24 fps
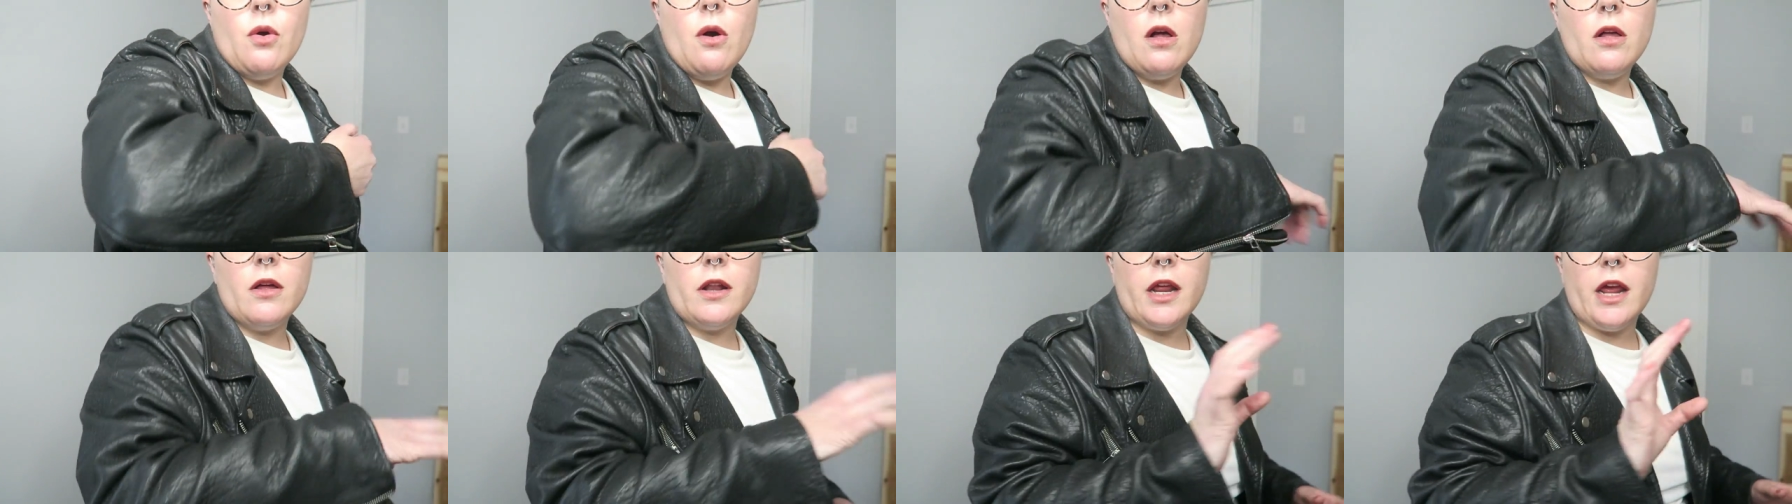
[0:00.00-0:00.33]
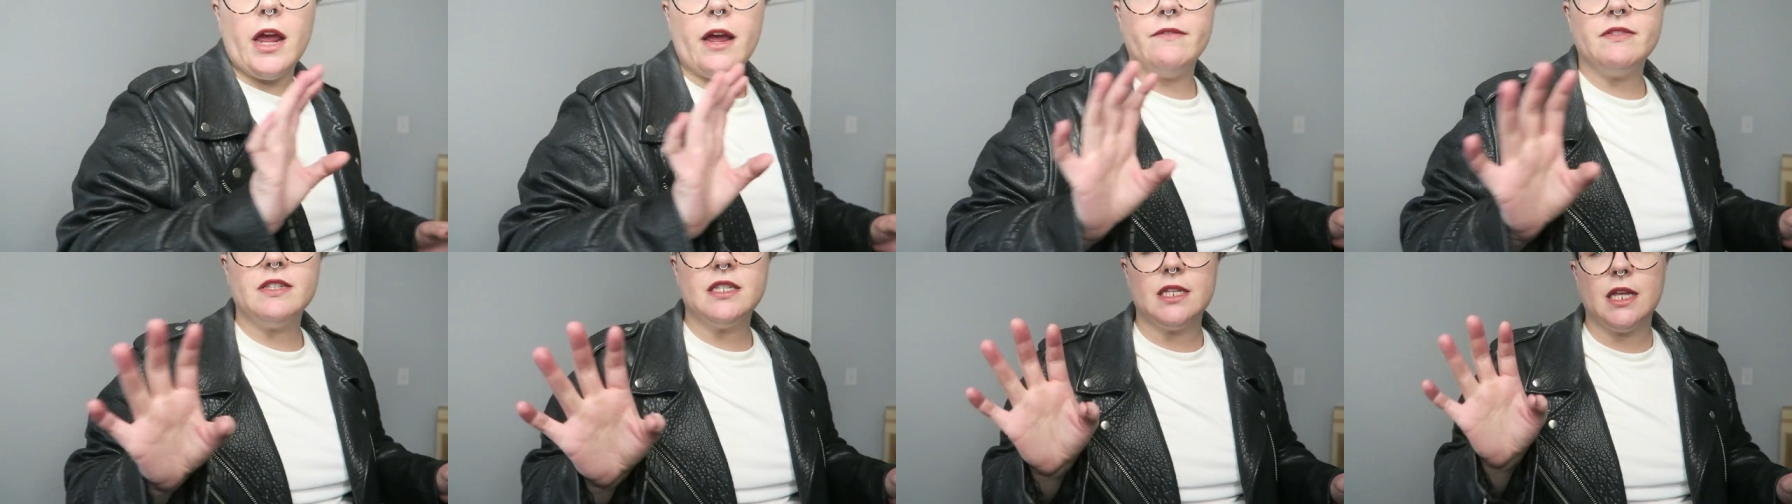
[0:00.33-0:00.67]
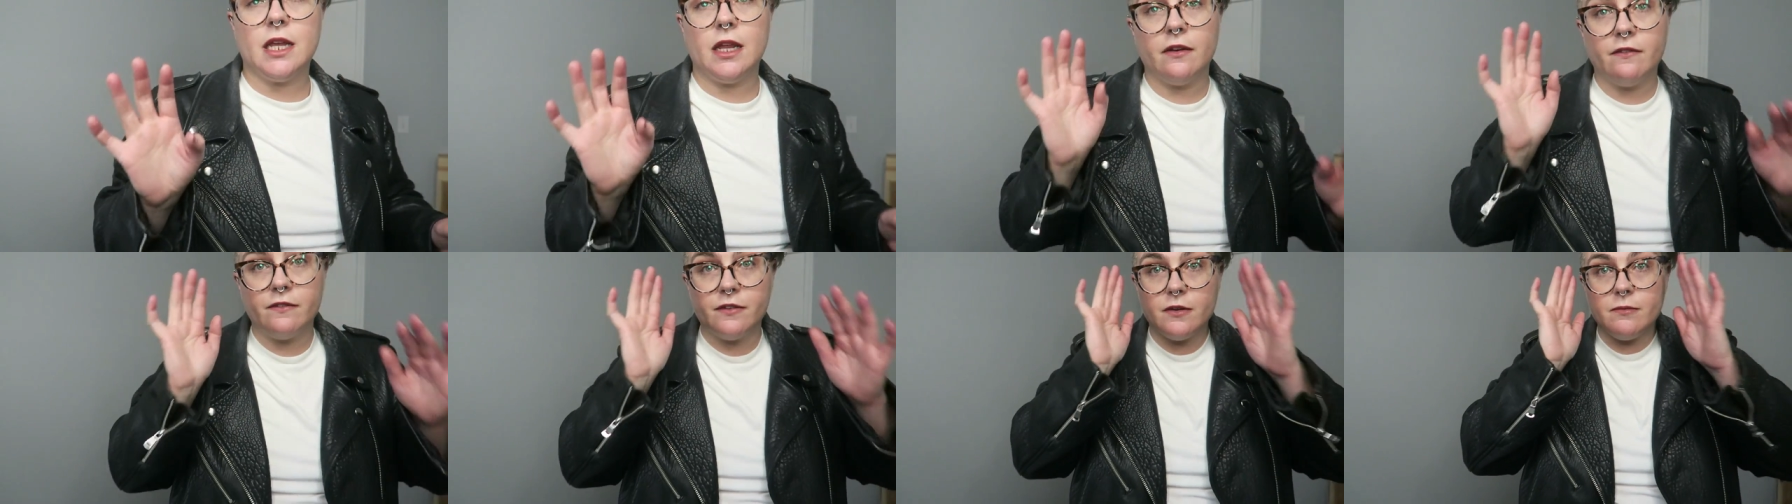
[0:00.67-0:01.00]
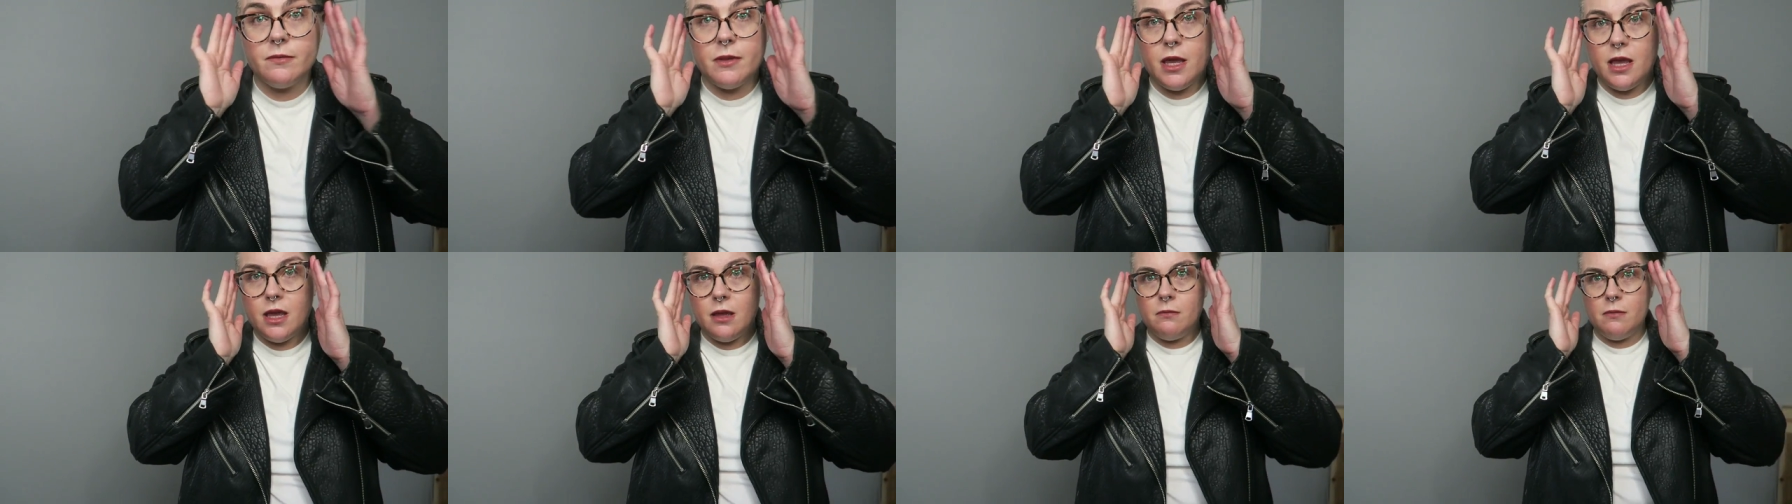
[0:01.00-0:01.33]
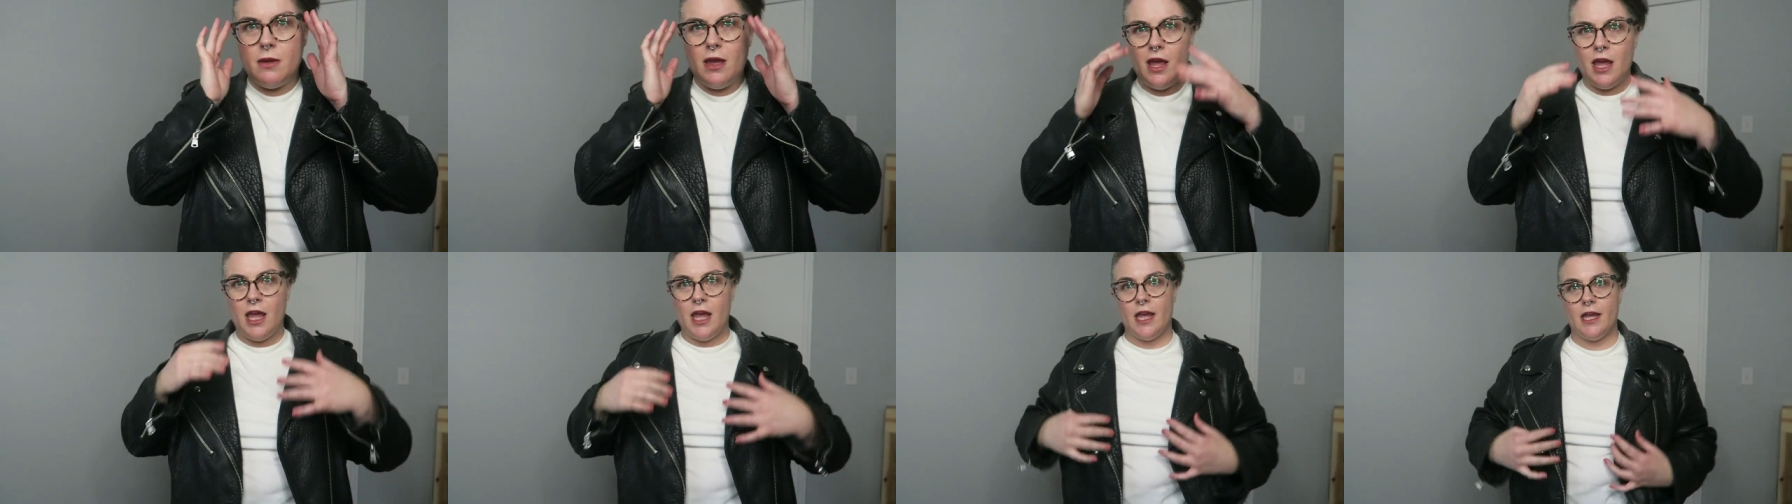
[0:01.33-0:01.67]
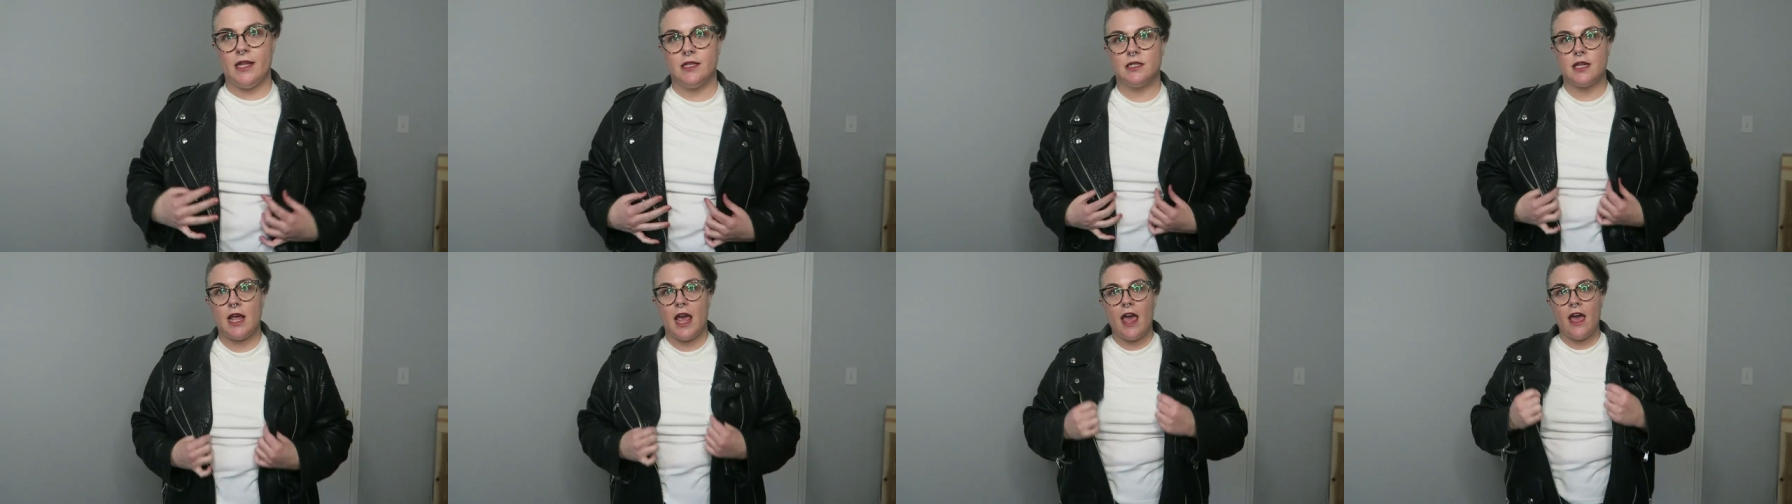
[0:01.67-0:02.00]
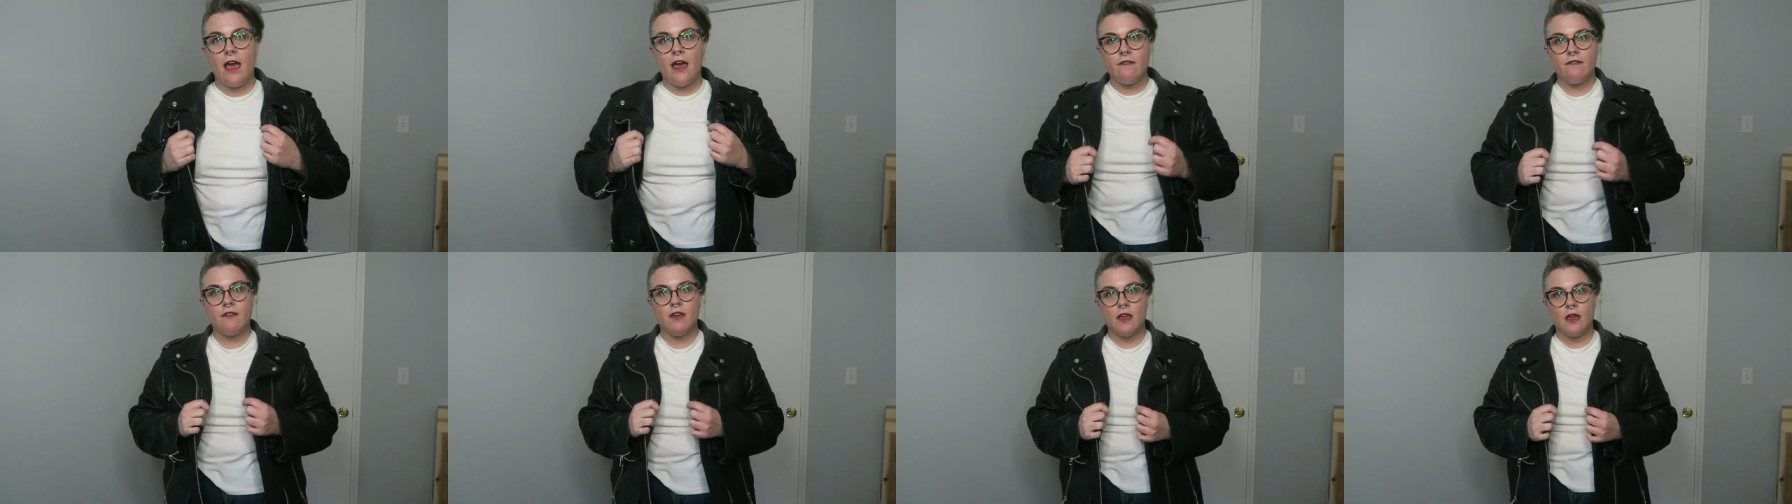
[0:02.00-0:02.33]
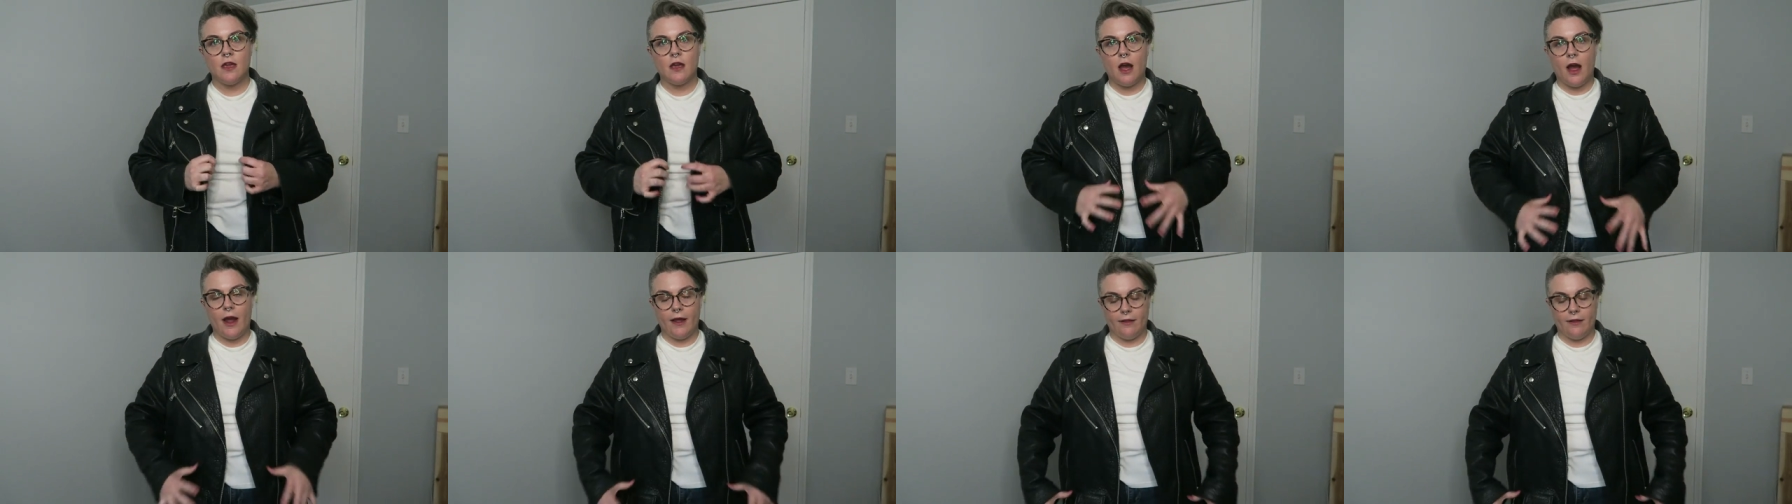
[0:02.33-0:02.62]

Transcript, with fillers: quality I've seen from them. It's heavy.